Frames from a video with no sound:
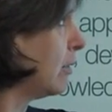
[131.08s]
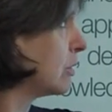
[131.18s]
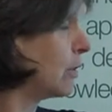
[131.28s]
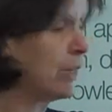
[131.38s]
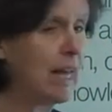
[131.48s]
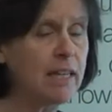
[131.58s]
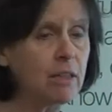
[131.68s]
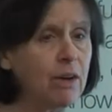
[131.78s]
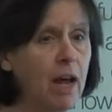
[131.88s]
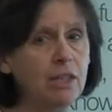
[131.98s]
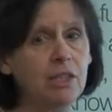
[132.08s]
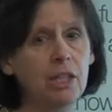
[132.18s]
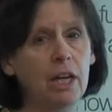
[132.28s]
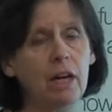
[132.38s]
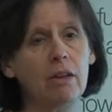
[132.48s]
sort of at the end of last
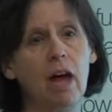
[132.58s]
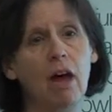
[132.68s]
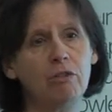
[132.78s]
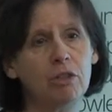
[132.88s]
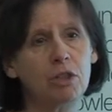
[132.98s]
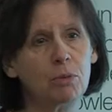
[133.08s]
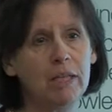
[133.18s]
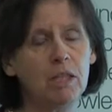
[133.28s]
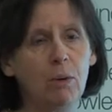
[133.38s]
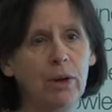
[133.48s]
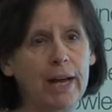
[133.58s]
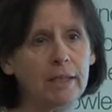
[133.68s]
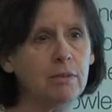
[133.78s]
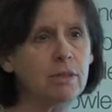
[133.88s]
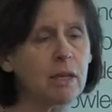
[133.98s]
year, at 121 active